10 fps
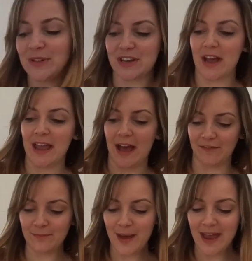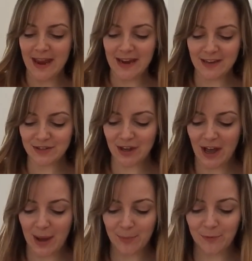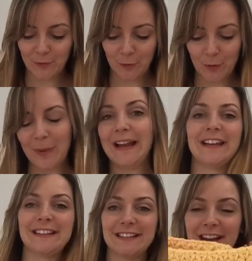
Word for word: which I have made um, for my little